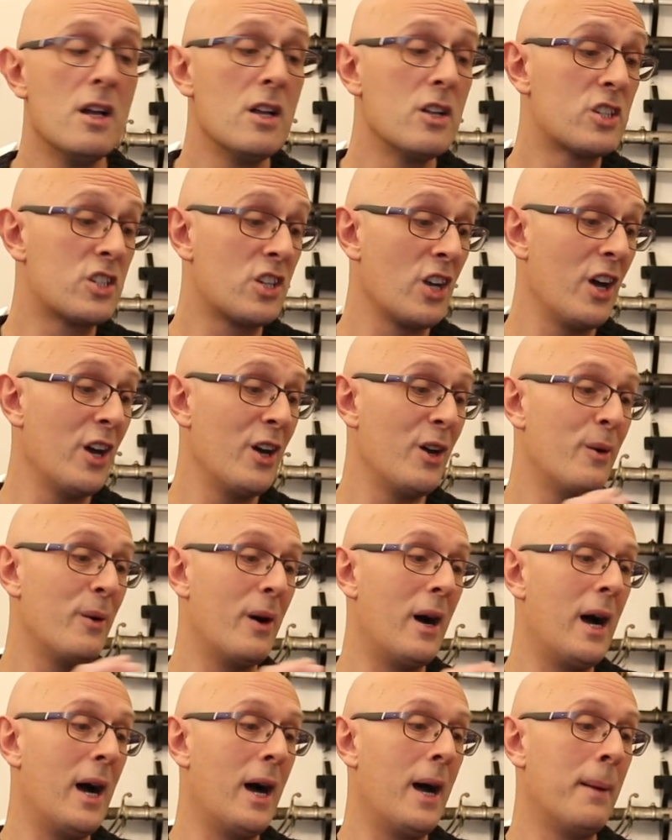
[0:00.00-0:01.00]

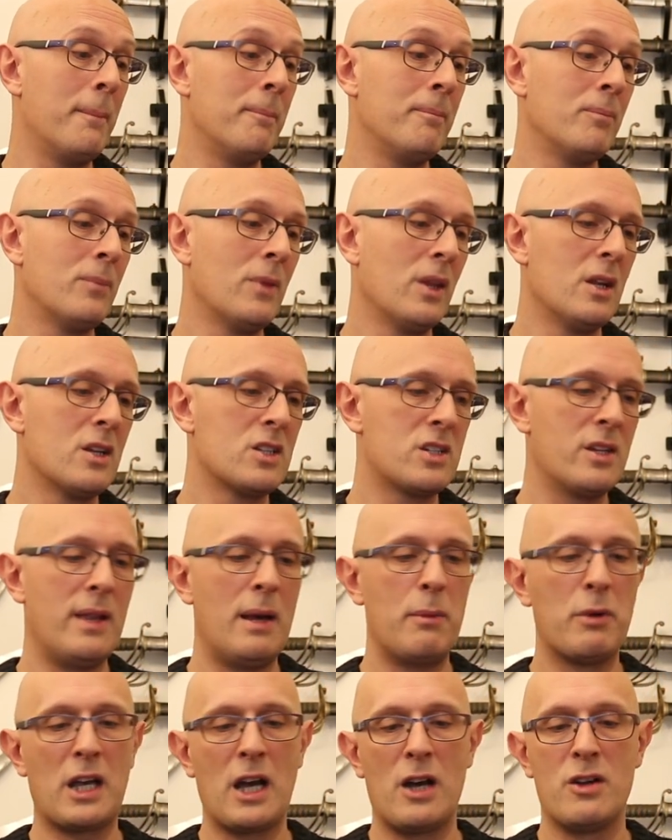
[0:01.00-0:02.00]
So, so
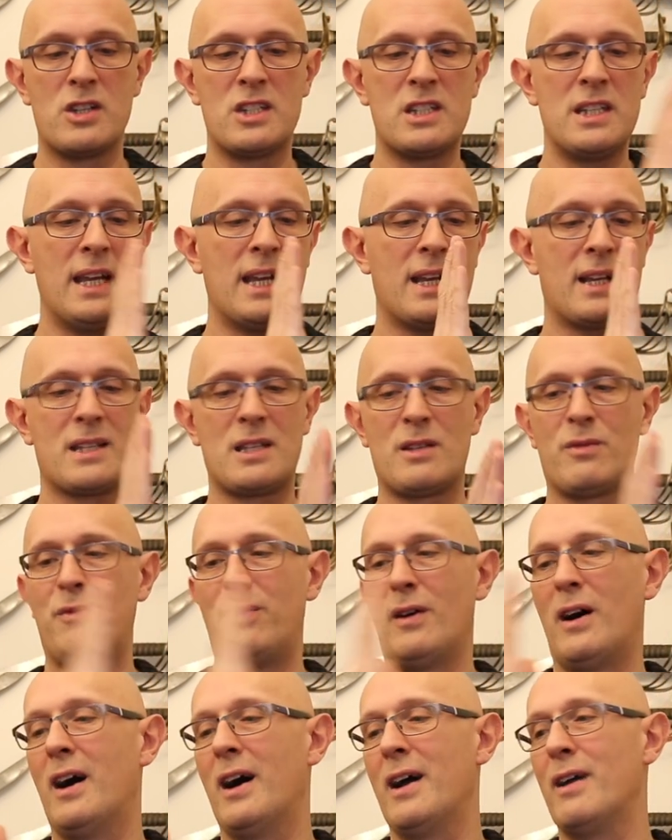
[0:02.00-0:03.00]
there we go, 6,
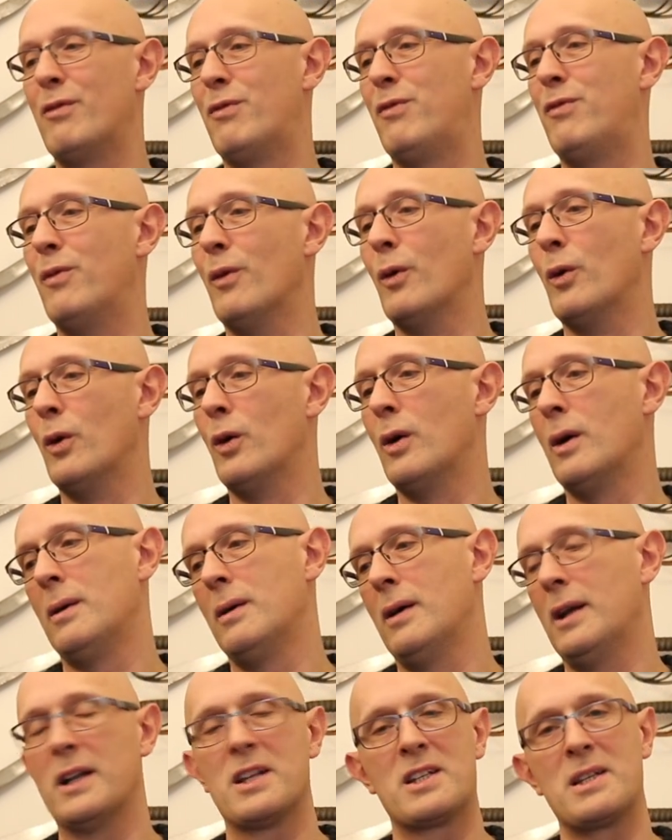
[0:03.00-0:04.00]
5, 4,
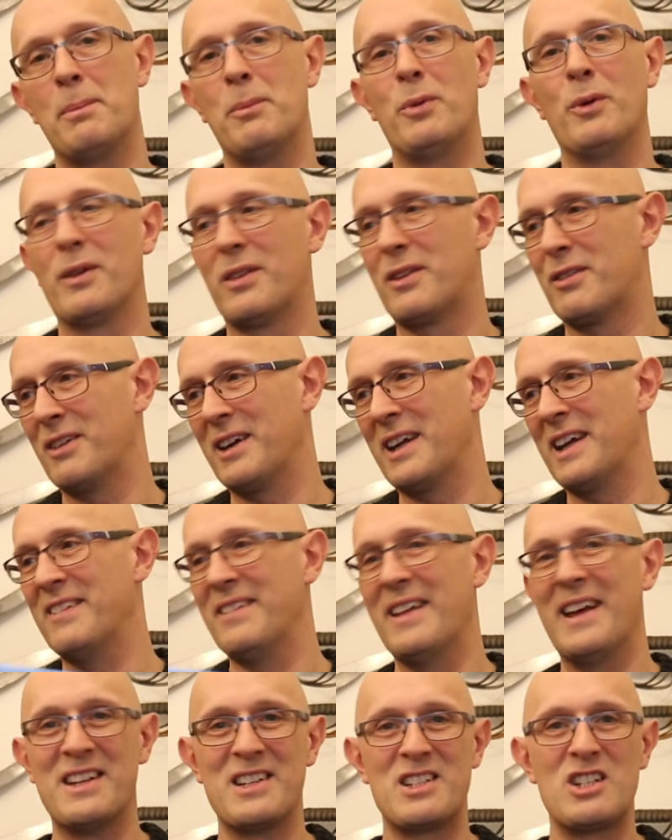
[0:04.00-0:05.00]
and at some point 3, and
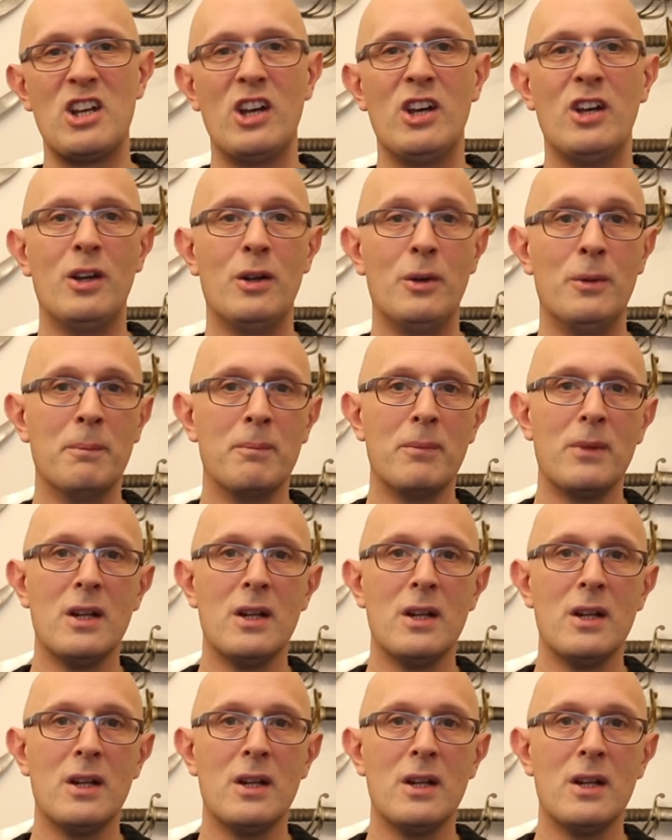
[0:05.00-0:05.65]
then 2.